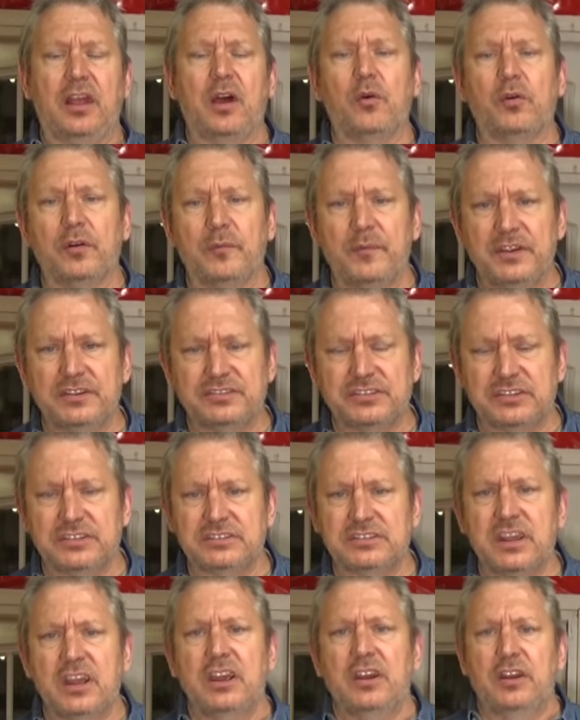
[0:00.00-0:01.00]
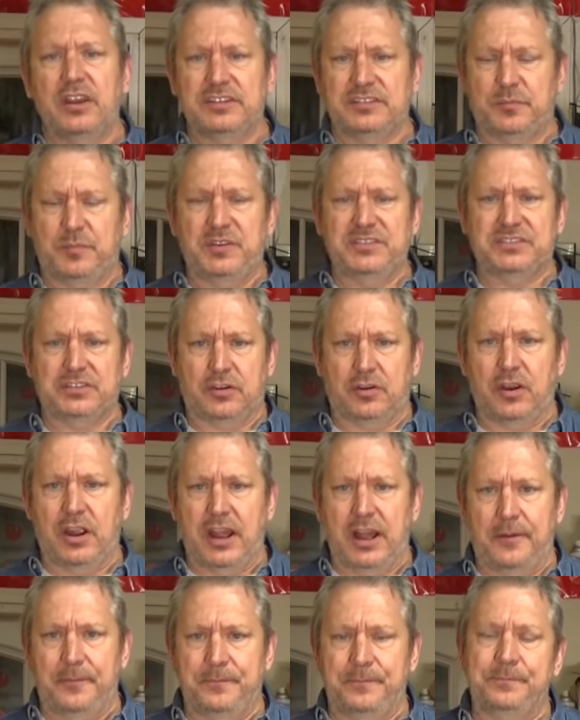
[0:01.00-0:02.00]
lower emissions is a piece of
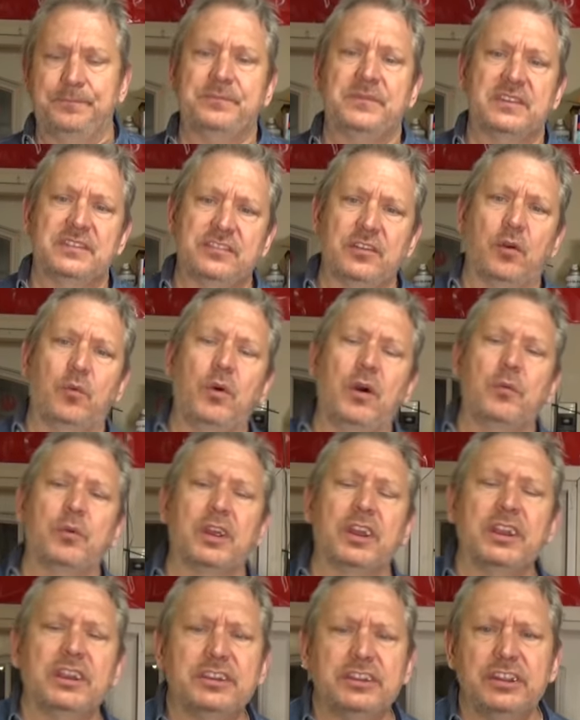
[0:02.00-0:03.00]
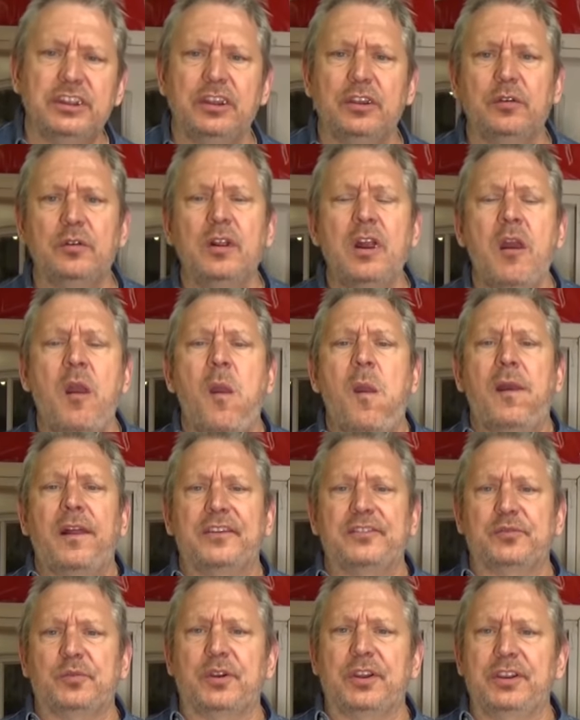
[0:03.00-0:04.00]
crap. So what we're going to do
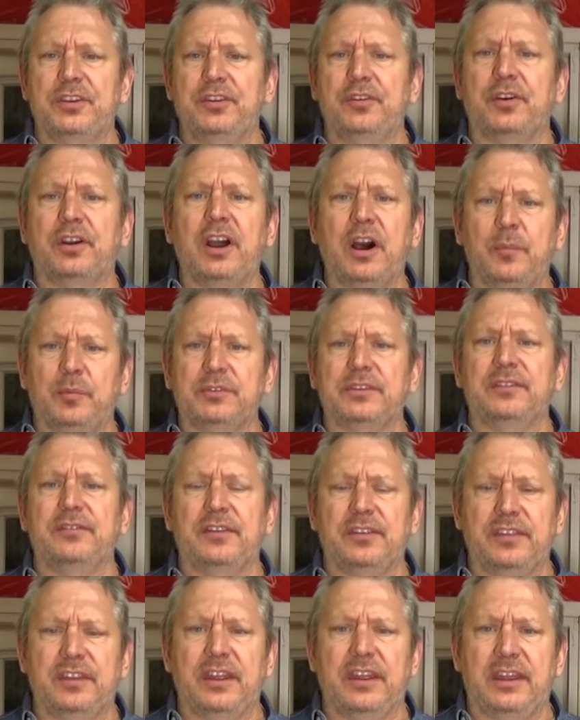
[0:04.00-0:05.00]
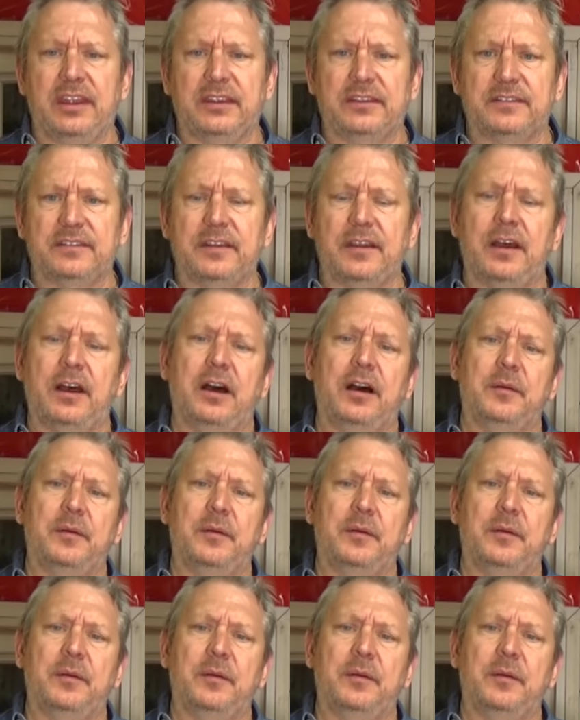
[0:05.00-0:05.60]
is we're going to do a couple different things.